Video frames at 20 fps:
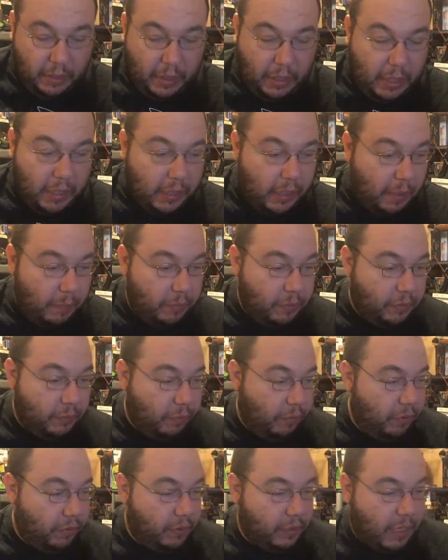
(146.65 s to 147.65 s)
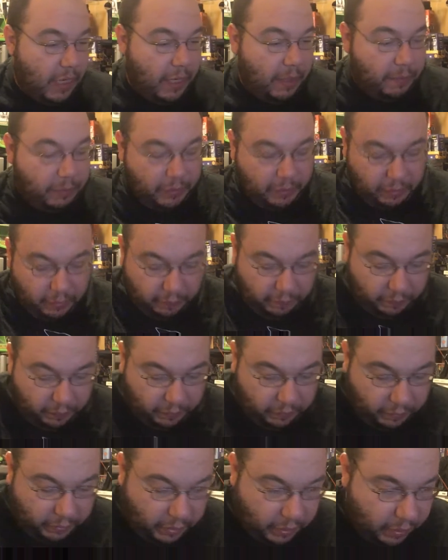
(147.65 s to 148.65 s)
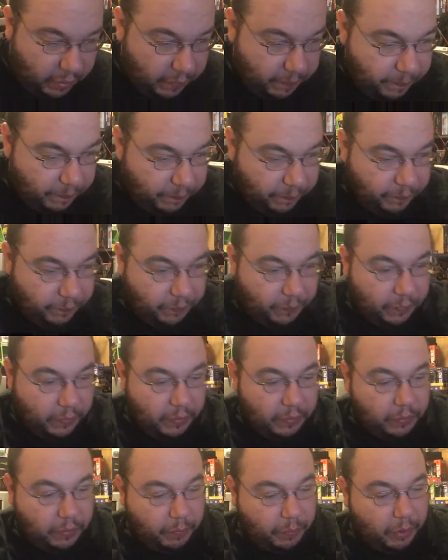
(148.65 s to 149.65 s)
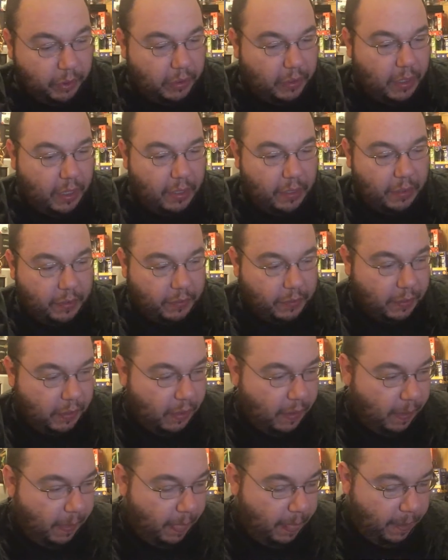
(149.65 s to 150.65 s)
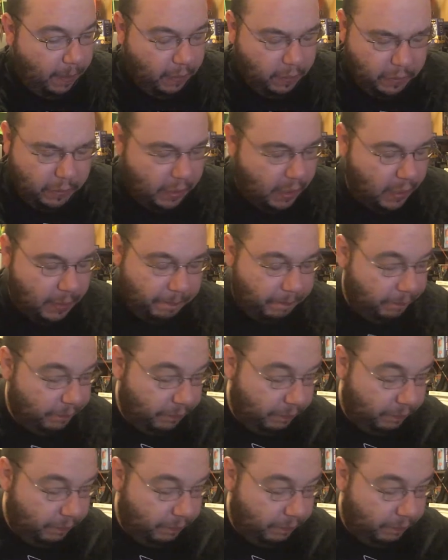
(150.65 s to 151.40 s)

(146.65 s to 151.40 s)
and a couple sports games for the Super Nintendo, or